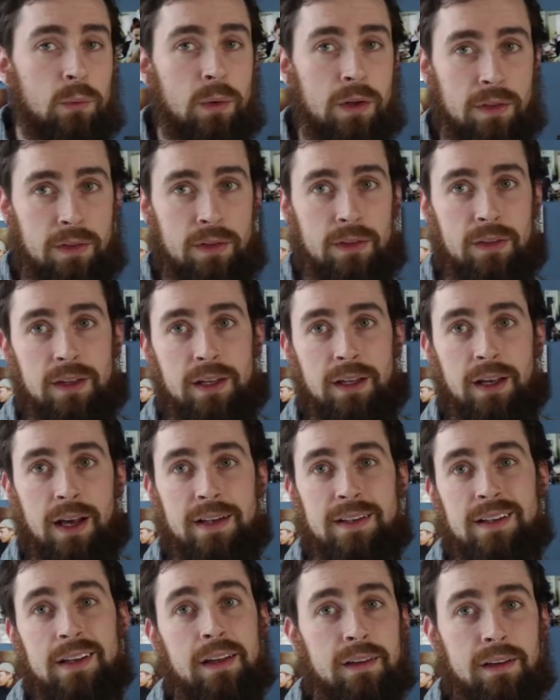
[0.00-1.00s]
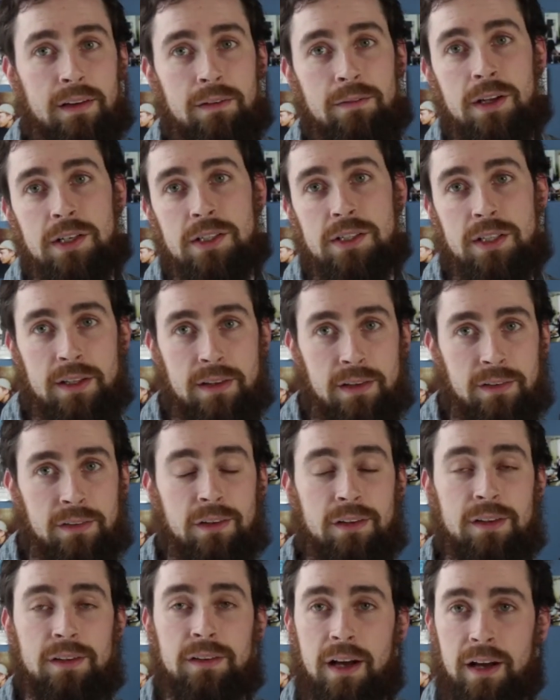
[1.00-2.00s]
with the idea that eventually these
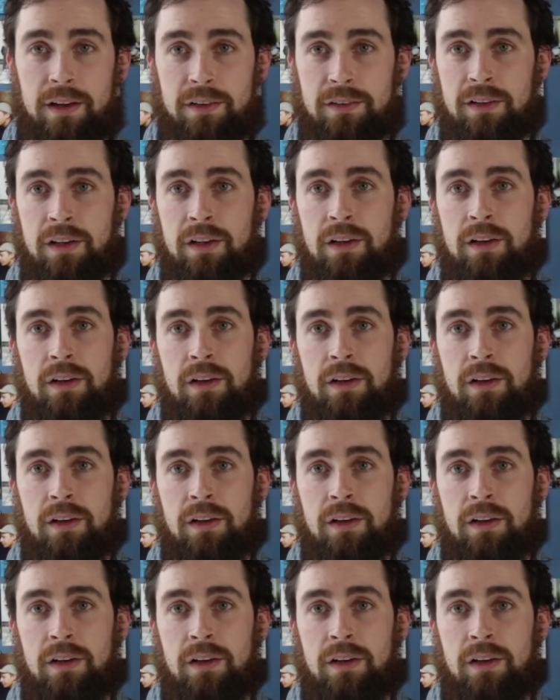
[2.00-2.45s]
good guys